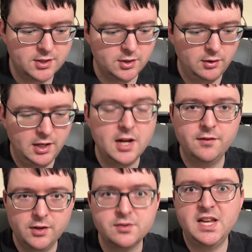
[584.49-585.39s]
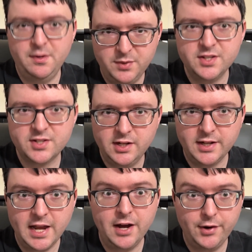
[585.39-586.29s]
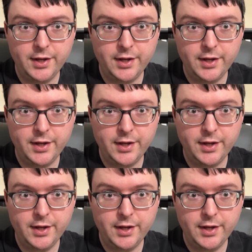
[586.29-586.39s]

so a lot of those have been selling out